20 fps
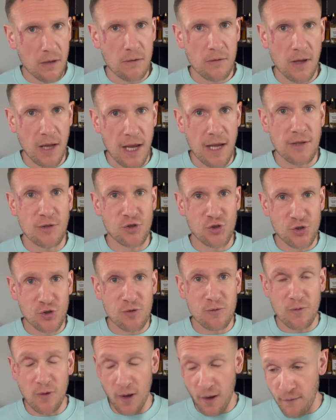it's
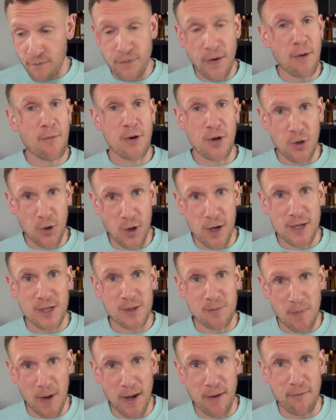a very nice
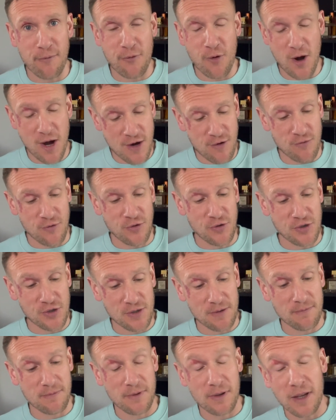smelling
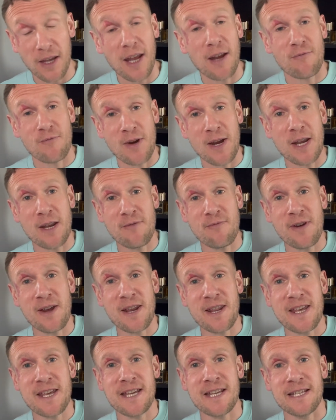fragrance. It really,
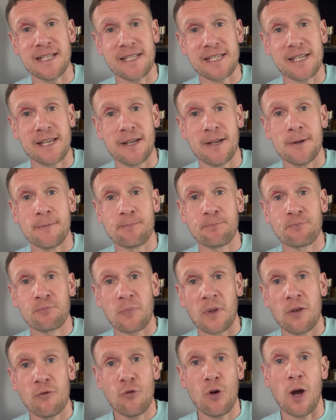really is.
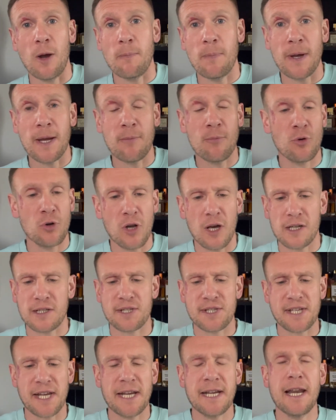Right, people, like I
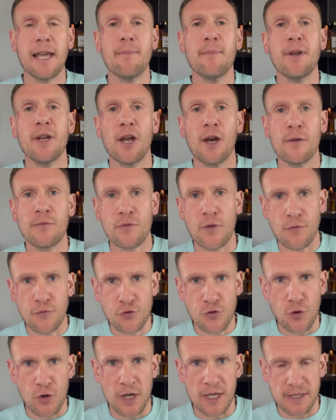say, let me know if you've
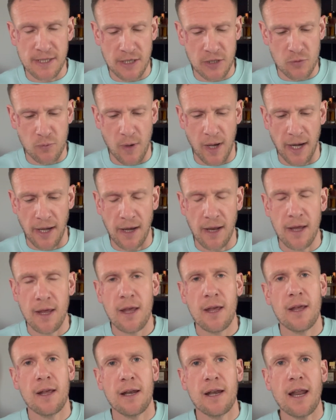tried this one.
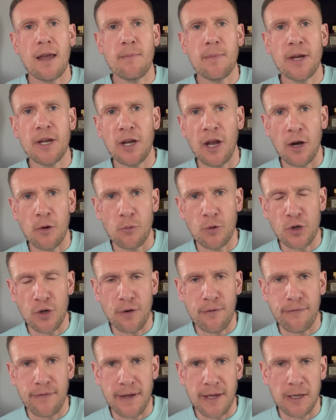Let me know what you
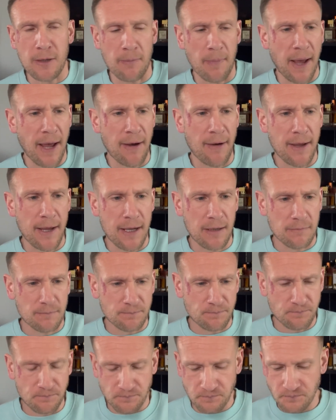think about it.
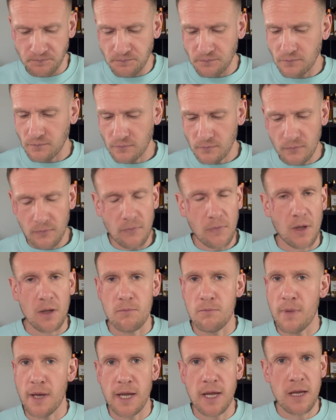
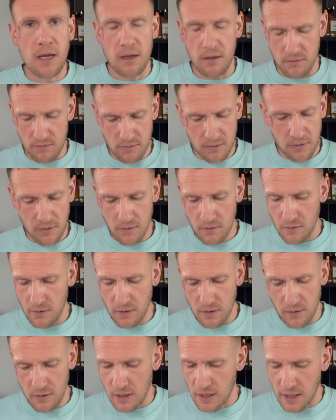Me,
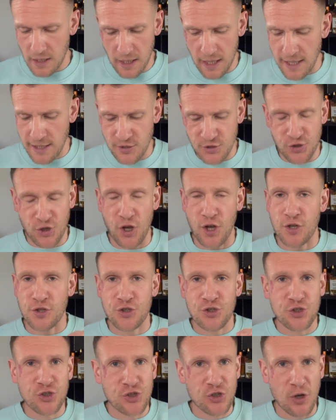it's a
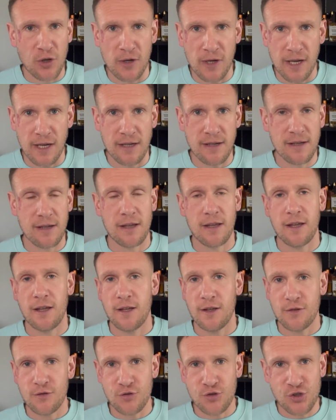solid,
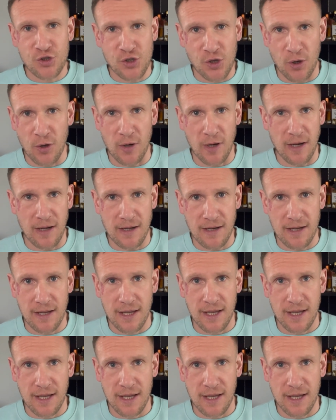solid